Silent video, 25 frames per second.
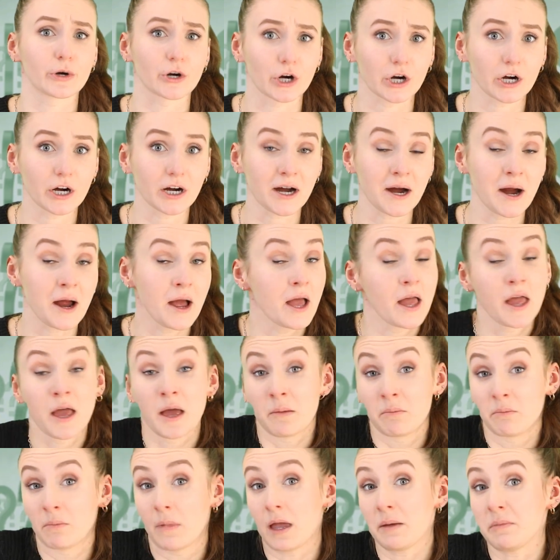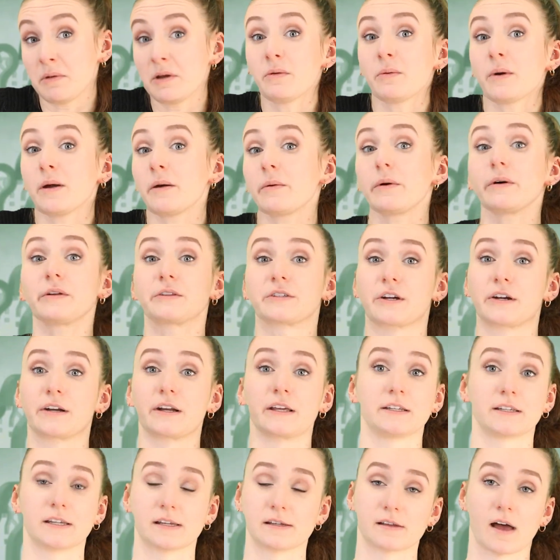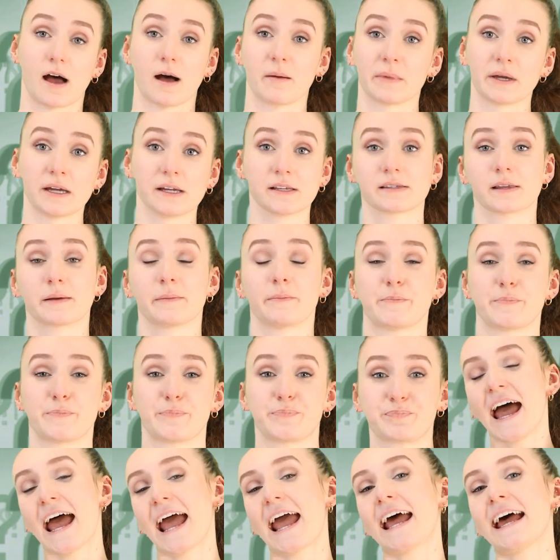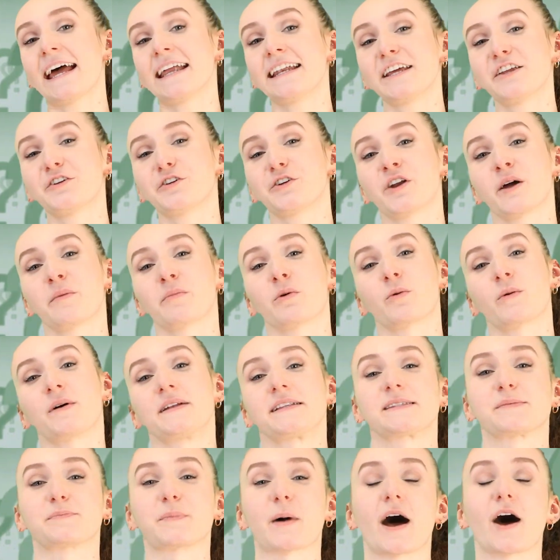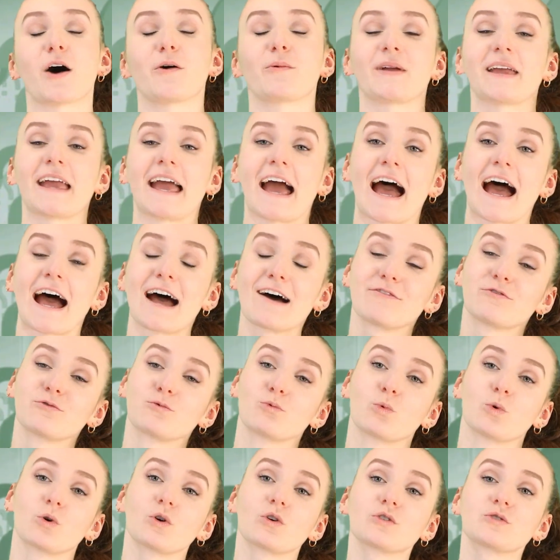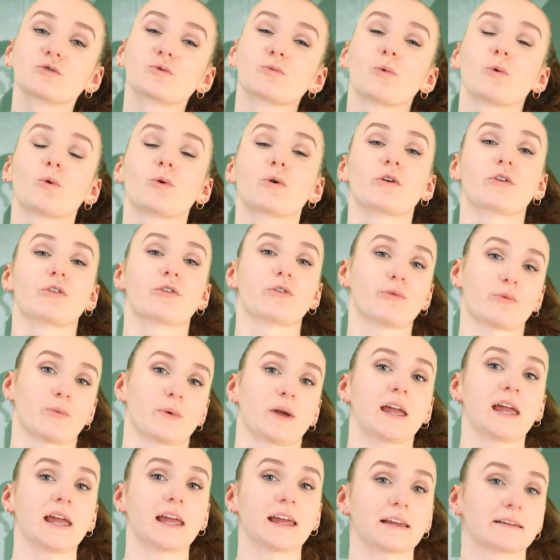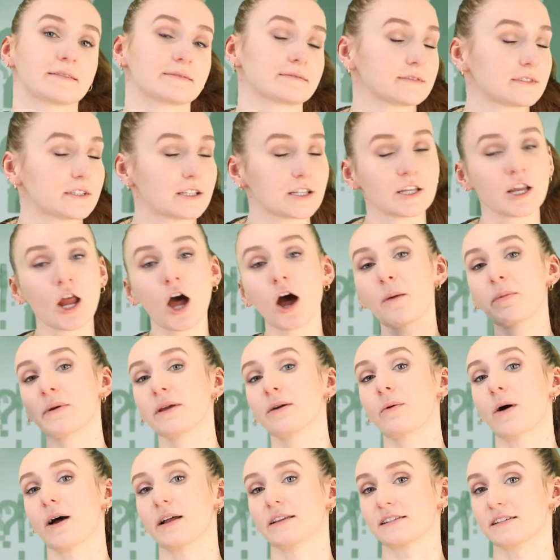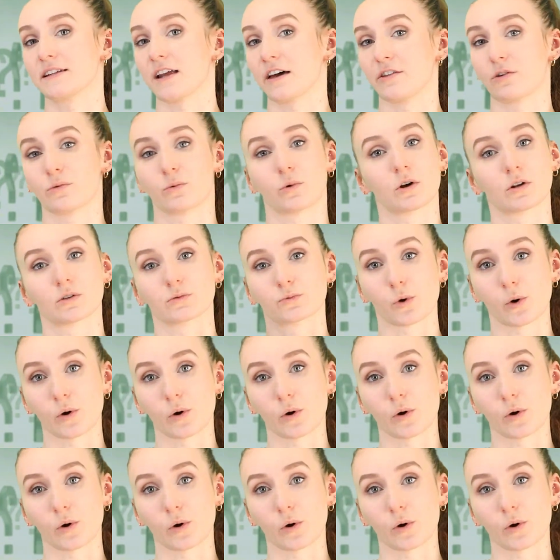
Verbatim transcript: occur, maybe we will turn into zombies. And in our number one spot, we have World War III. Nobody wants another world